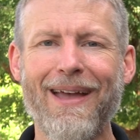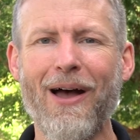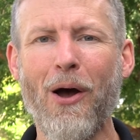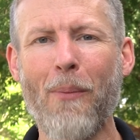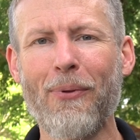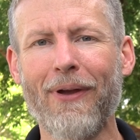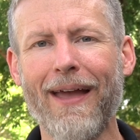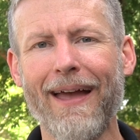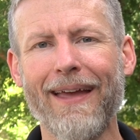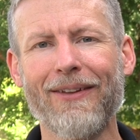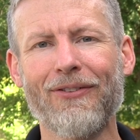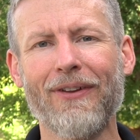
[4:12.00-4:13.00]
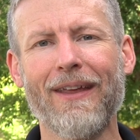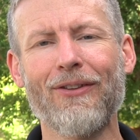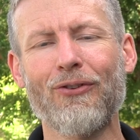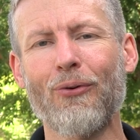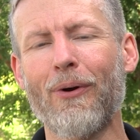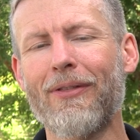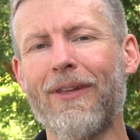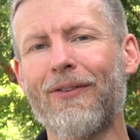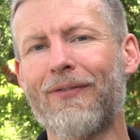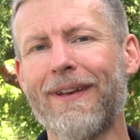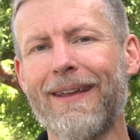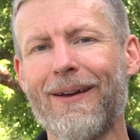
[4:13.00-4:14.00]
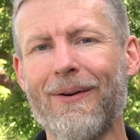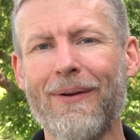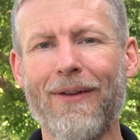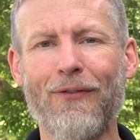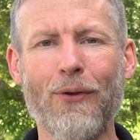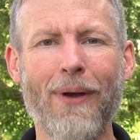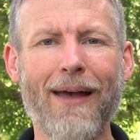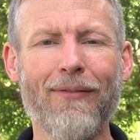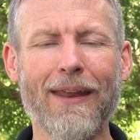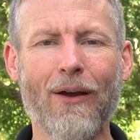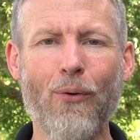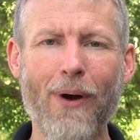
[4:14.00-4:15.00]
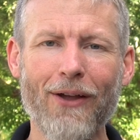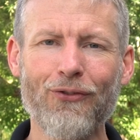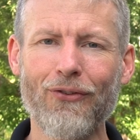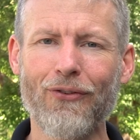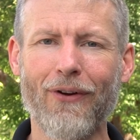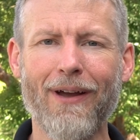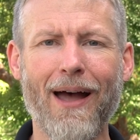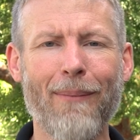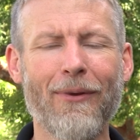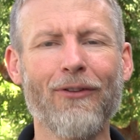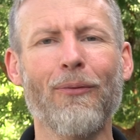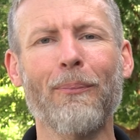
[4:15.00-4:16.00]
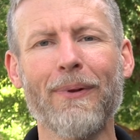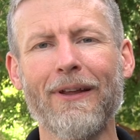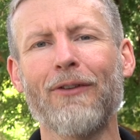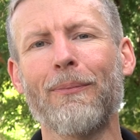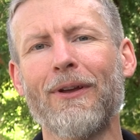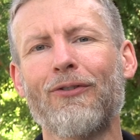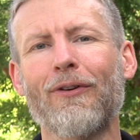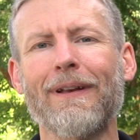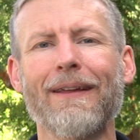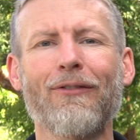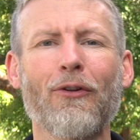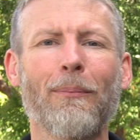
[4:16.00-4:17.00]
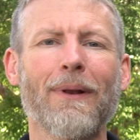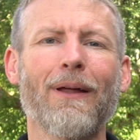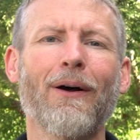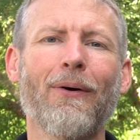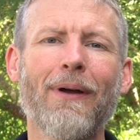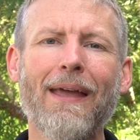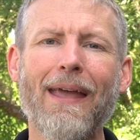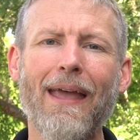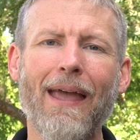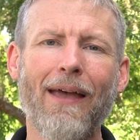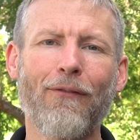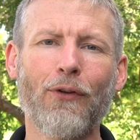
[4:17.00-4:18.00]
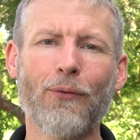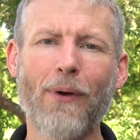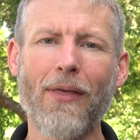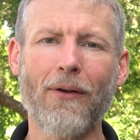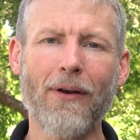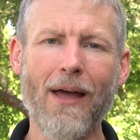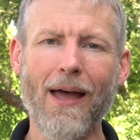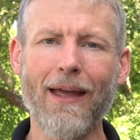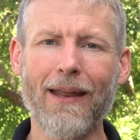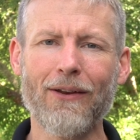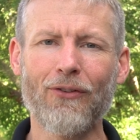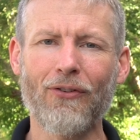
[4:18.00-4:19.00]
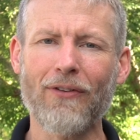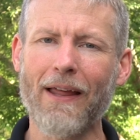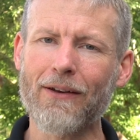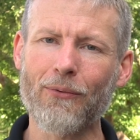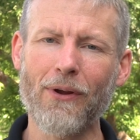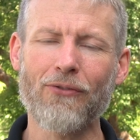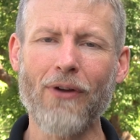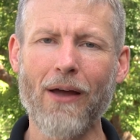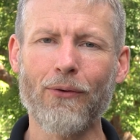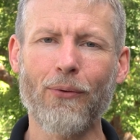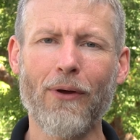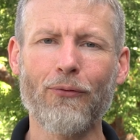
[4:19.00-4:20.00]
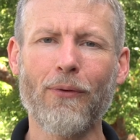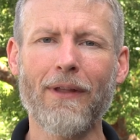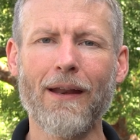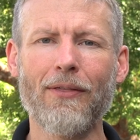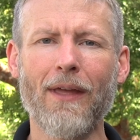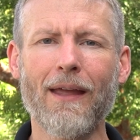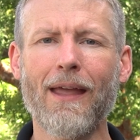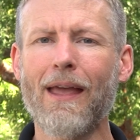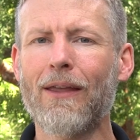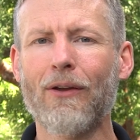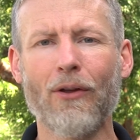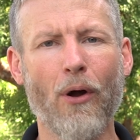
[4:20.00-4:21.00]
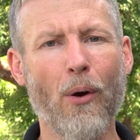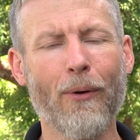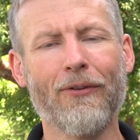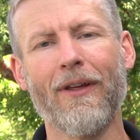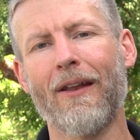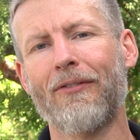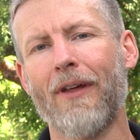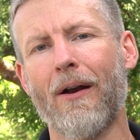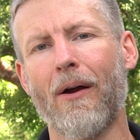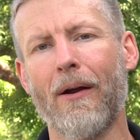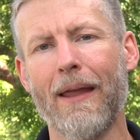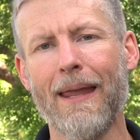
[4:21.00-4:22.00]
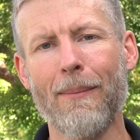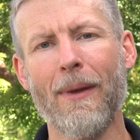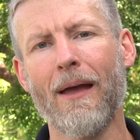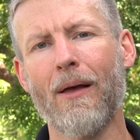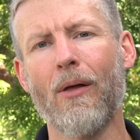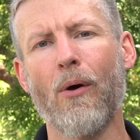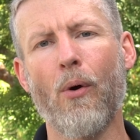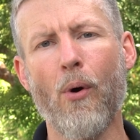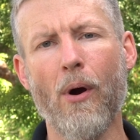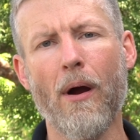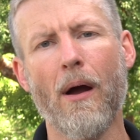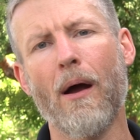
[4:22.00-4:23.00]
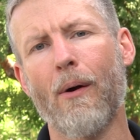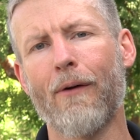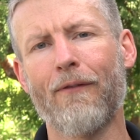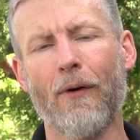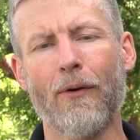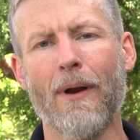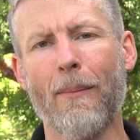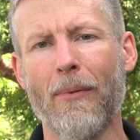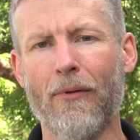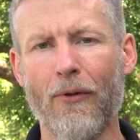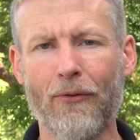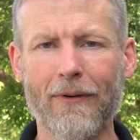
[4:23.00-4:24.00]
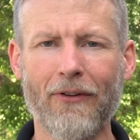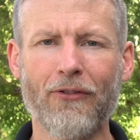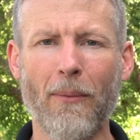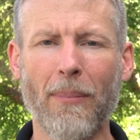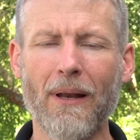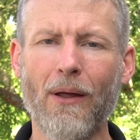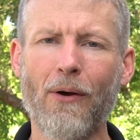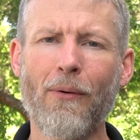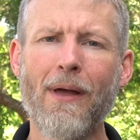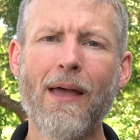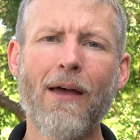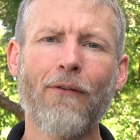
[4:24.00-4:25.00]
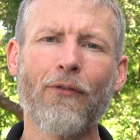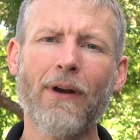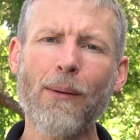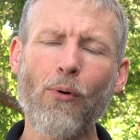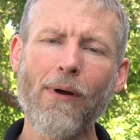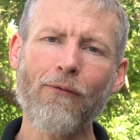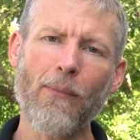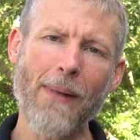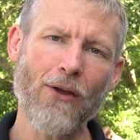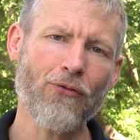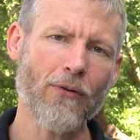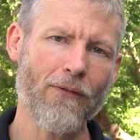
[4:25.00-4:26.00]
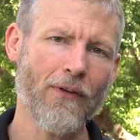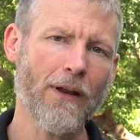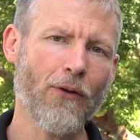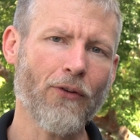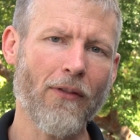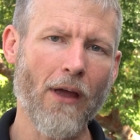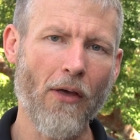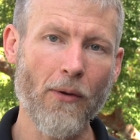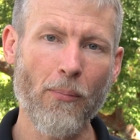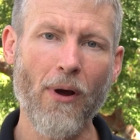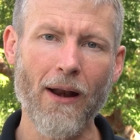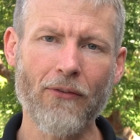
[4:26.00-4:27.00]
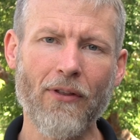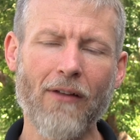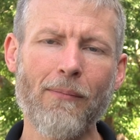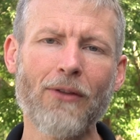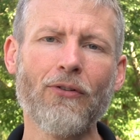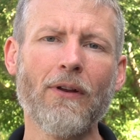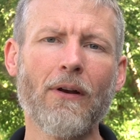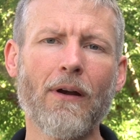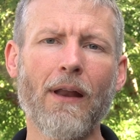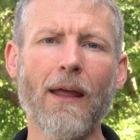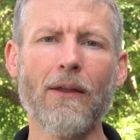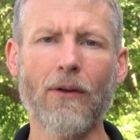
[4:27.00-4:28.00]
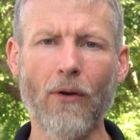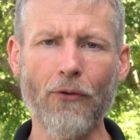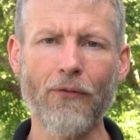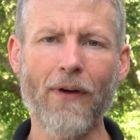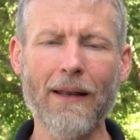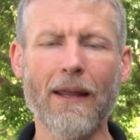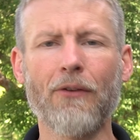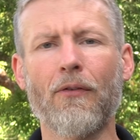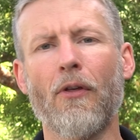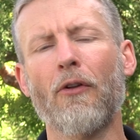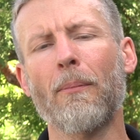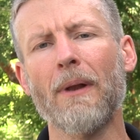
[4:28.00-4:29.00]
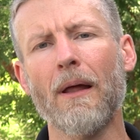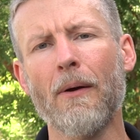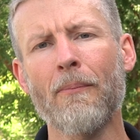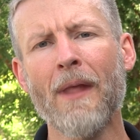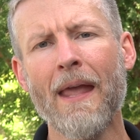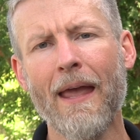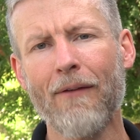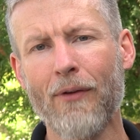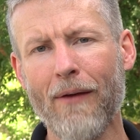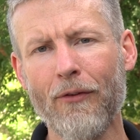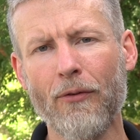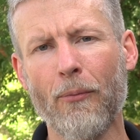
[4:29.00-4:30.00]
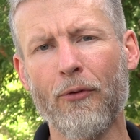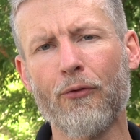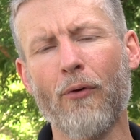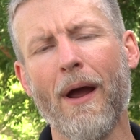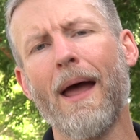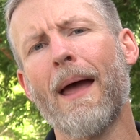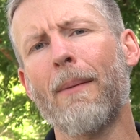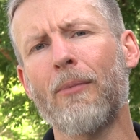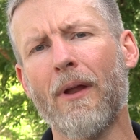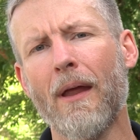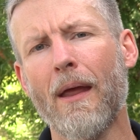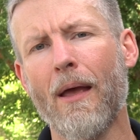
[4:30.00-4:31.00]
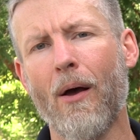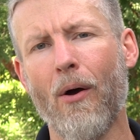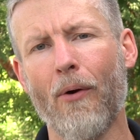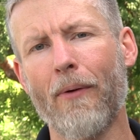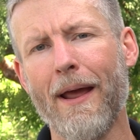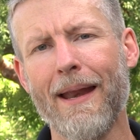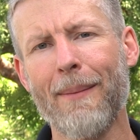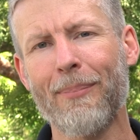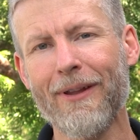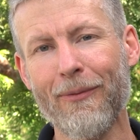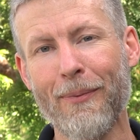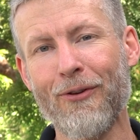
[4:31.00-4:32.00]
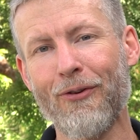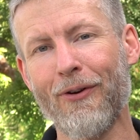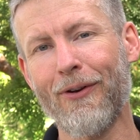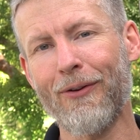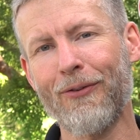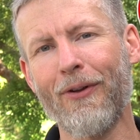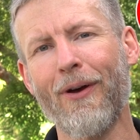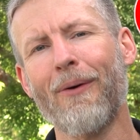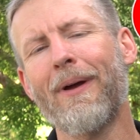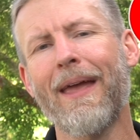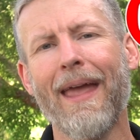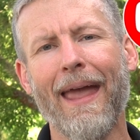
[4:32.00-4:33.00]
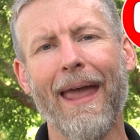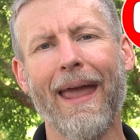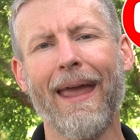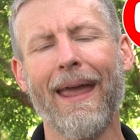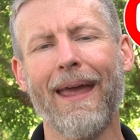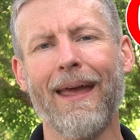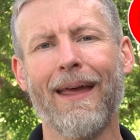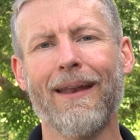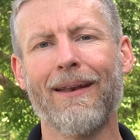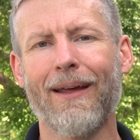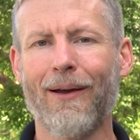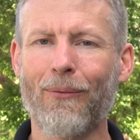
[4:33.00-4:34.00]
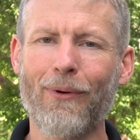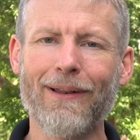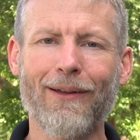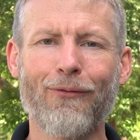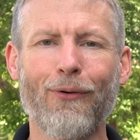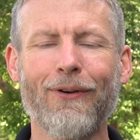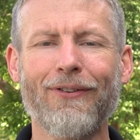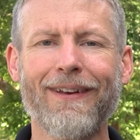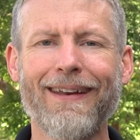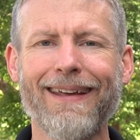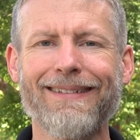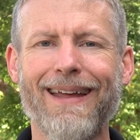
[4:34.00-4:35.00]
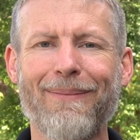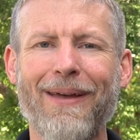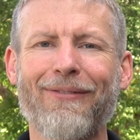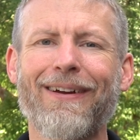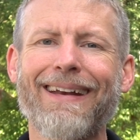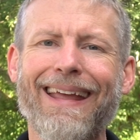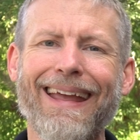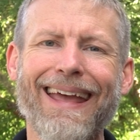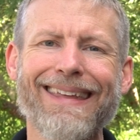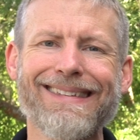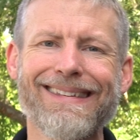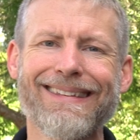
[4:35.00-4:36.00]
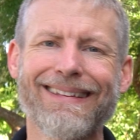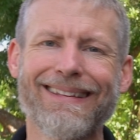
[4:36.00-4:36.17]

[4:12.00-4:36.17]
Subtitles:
I hope you guys enjoyed this video. If you have any questions or comments, please be sure to leave those below. If you'd rather not and you'd just like to reach out to us with anything, you can always hit us at our email or our phone number. Those are listed below. For any more information or videos on the other products that I've mentioned here today, you can also find links for those below. If you haven't subscribed already, please be sure to do so, and we look forward to seeing you next time. Have a great day, guys.